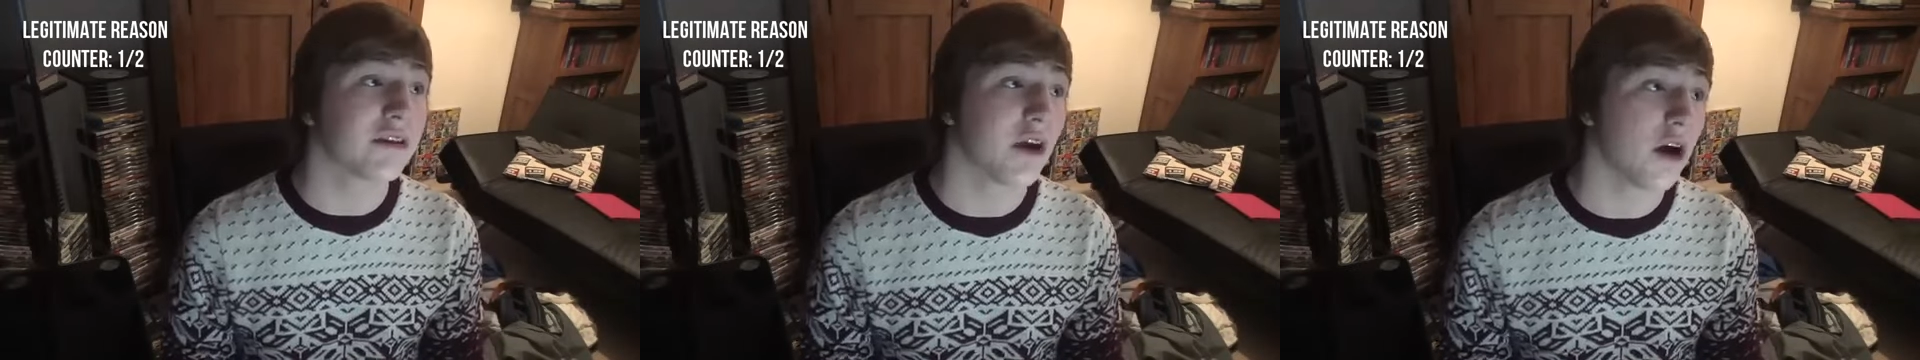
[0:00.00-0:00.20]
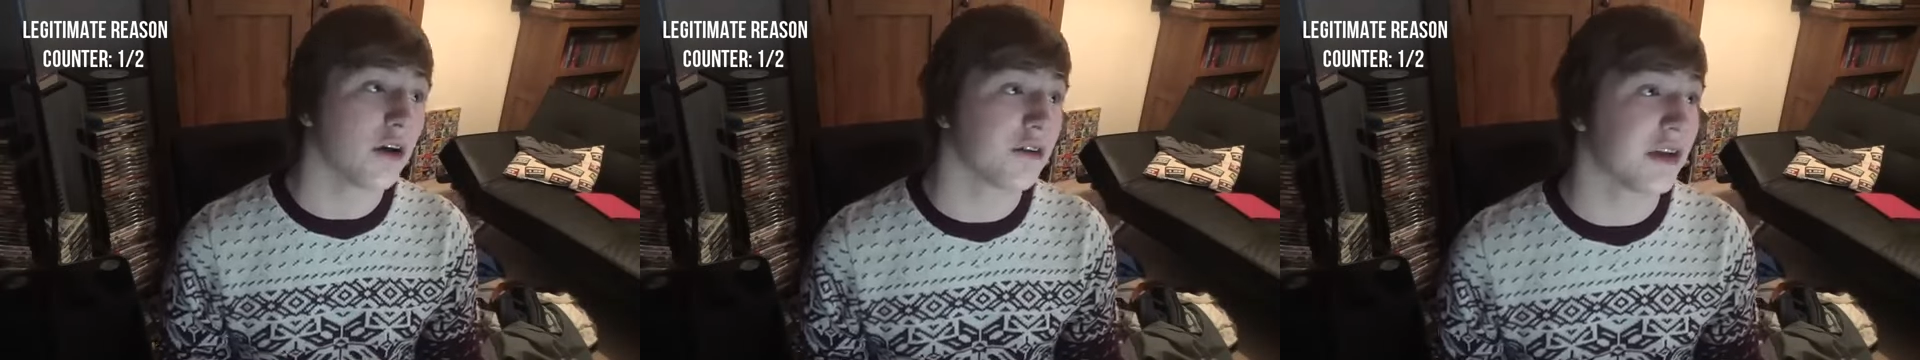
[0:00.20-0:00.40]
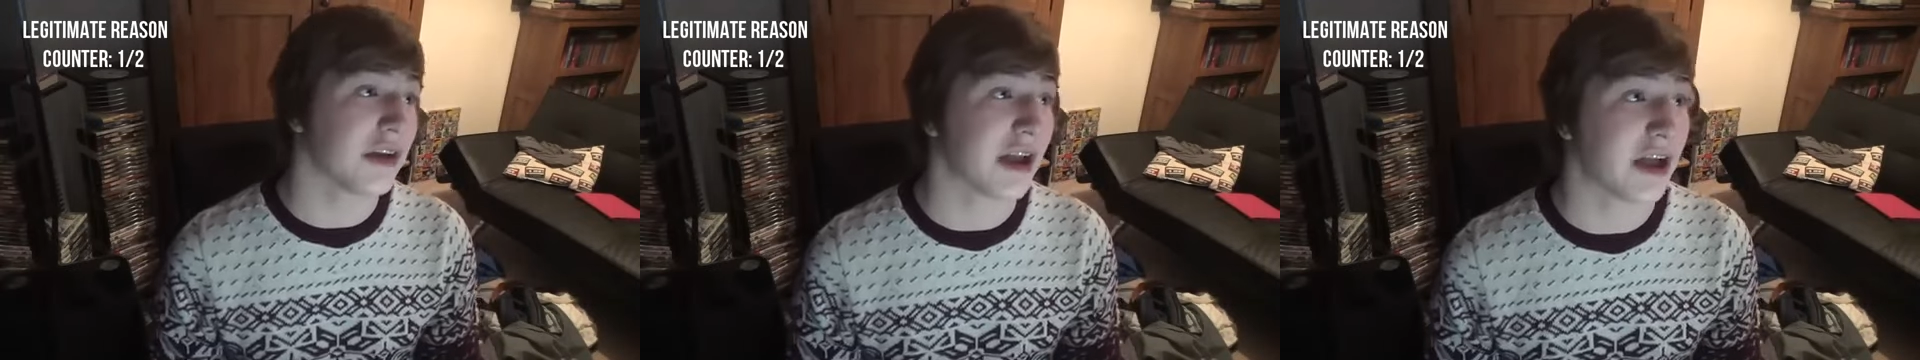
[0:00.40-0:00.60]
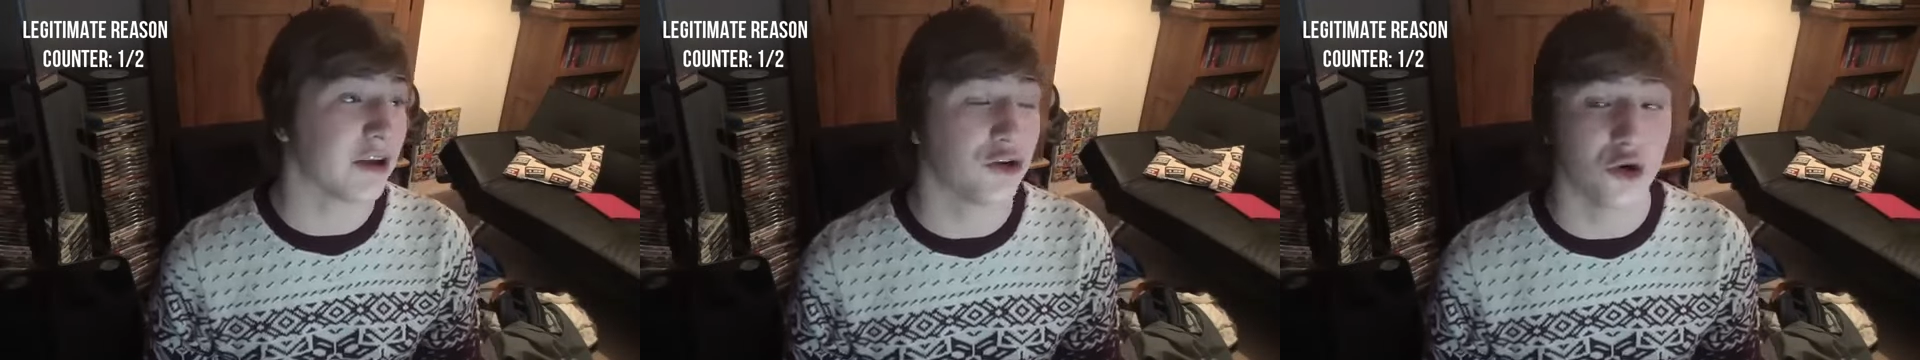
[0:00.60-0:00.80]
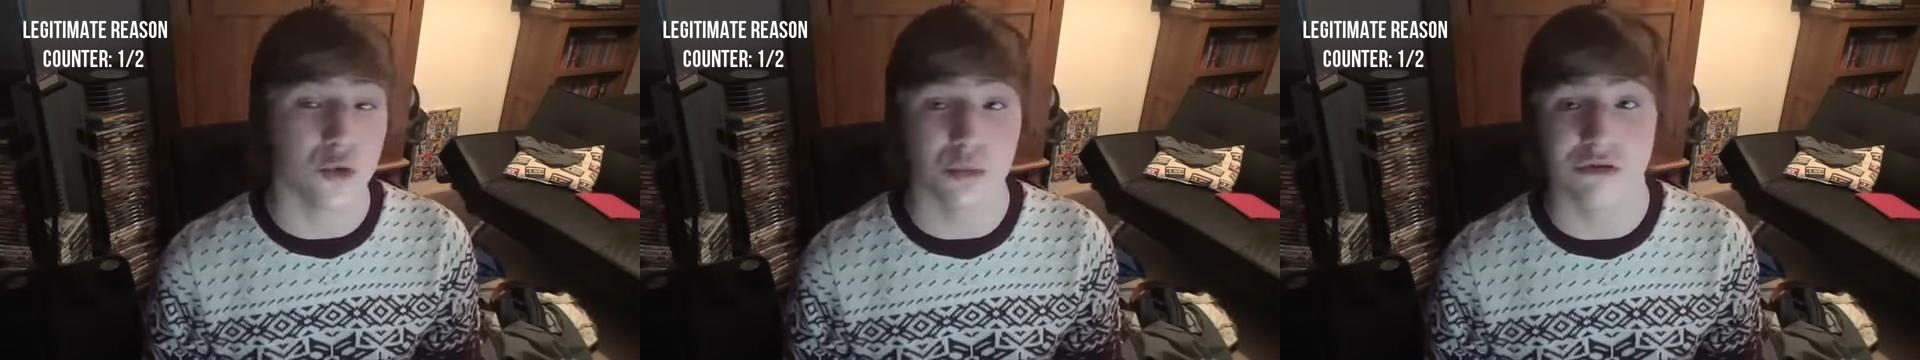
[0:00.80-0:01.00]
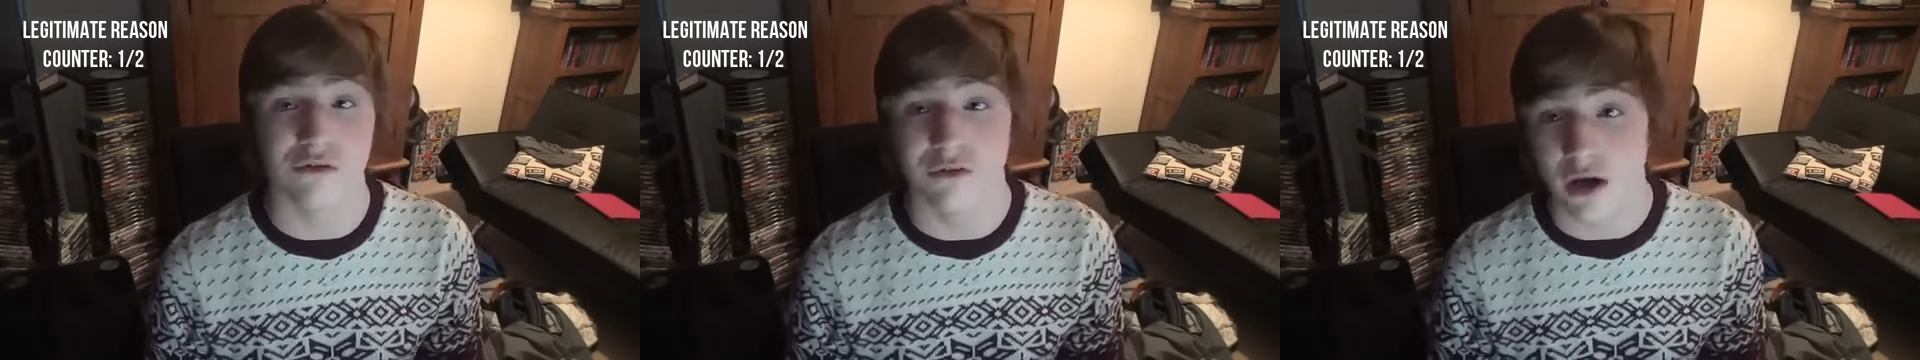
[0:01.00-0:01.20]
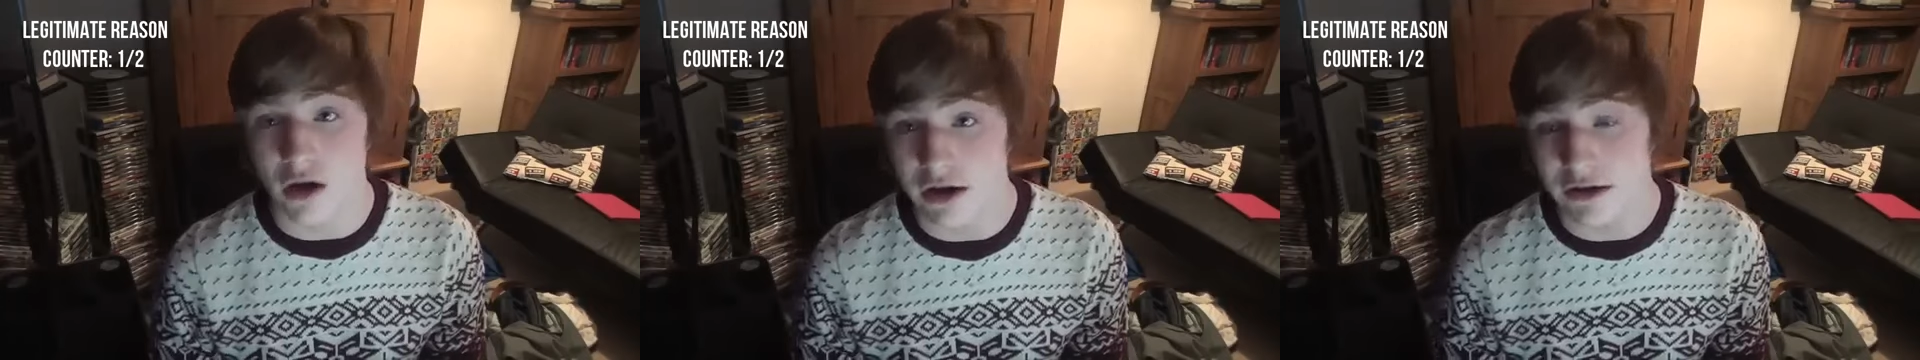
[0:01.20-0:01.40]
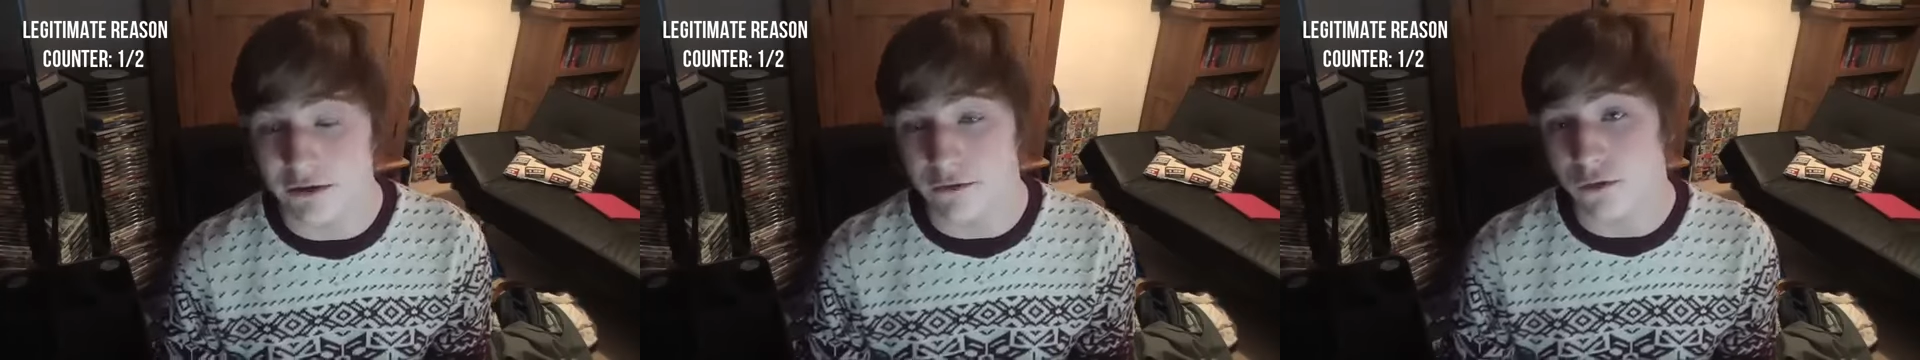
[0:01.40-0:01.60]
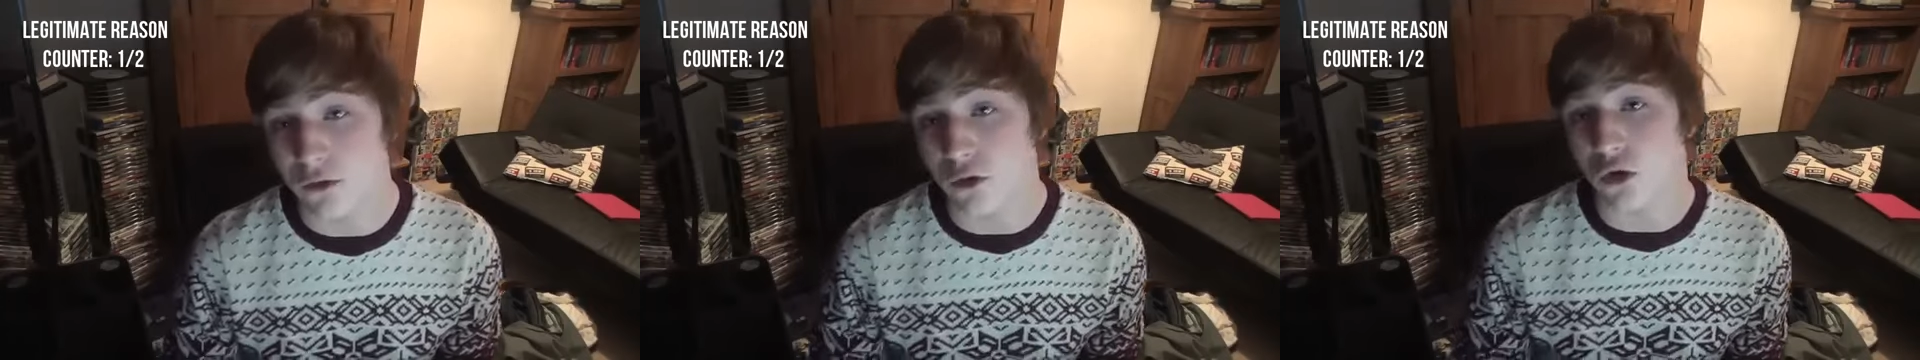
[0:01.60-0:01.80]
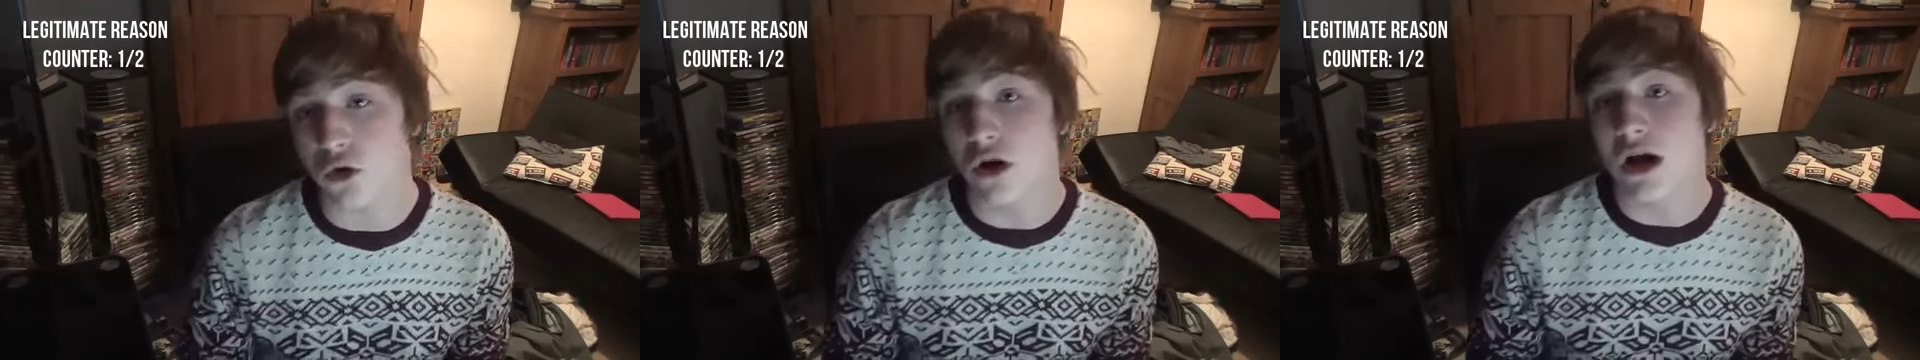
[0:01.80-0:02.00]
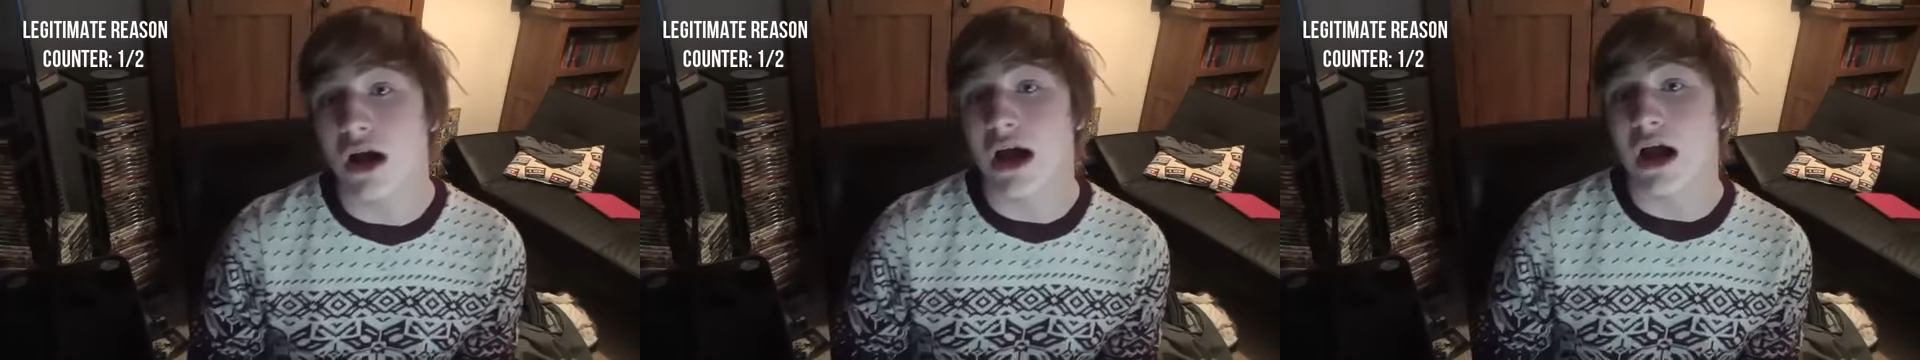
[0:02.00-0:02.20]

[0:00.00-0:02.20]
as hard as they can to provide for